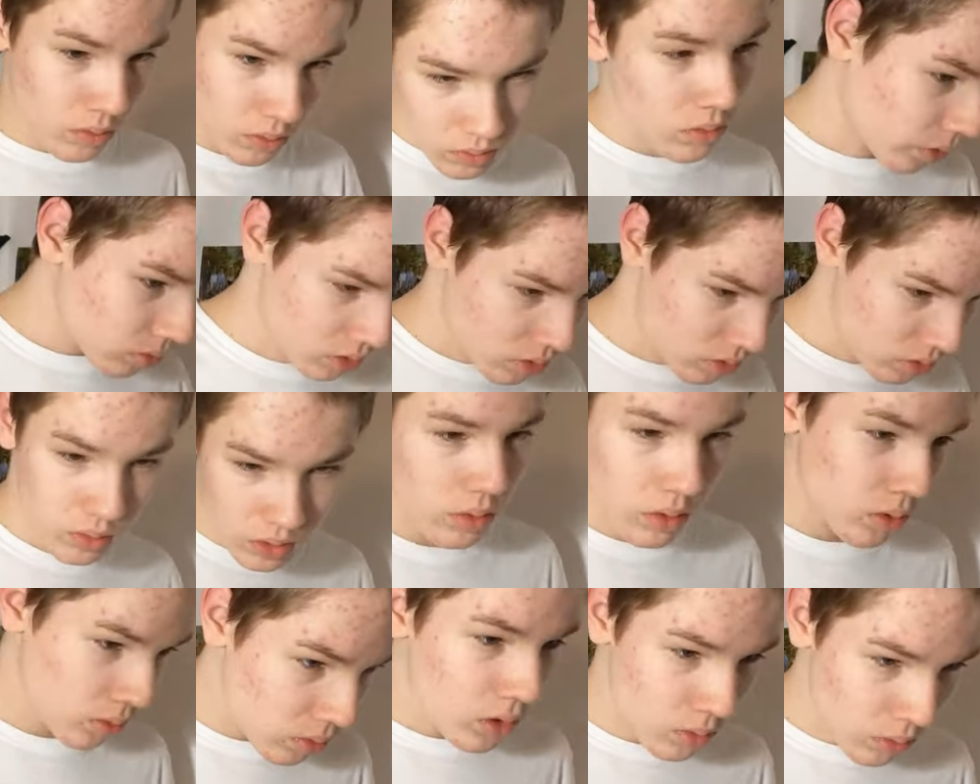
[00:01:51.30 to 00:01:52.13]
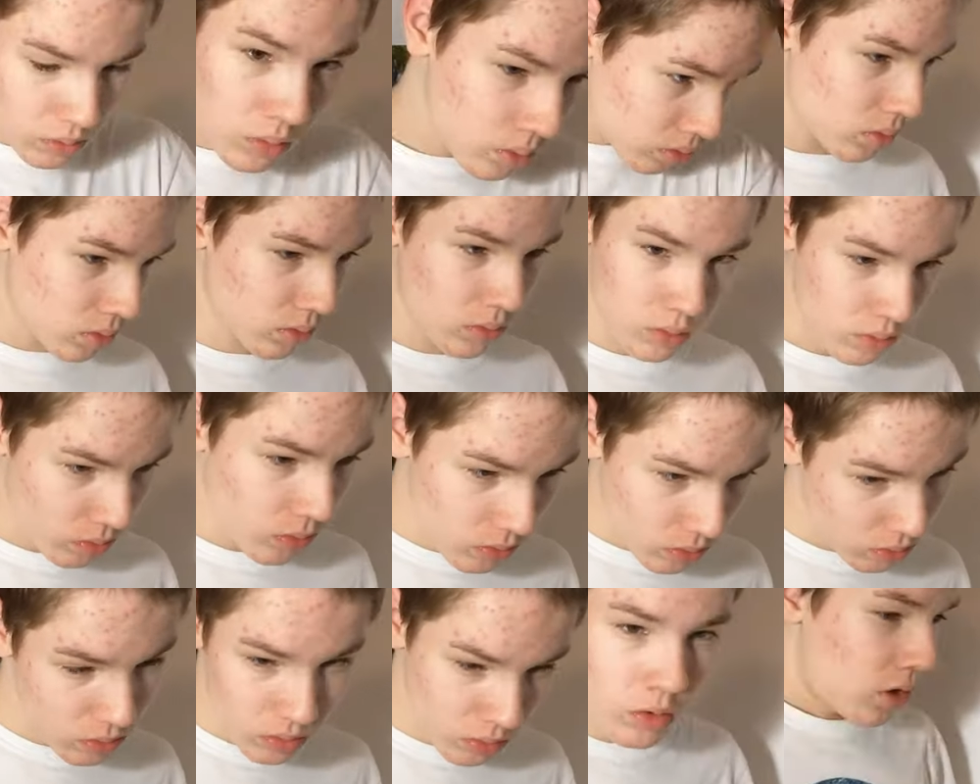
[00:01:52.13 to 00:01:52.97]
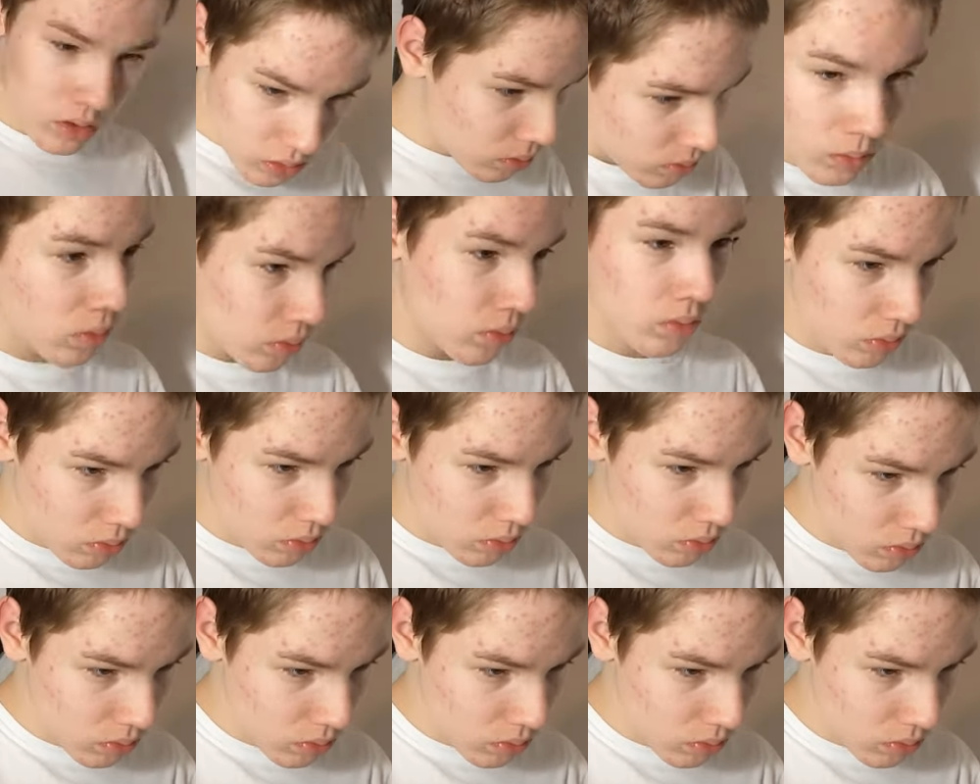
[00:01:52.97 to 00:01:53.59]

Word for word: I will change the design and add the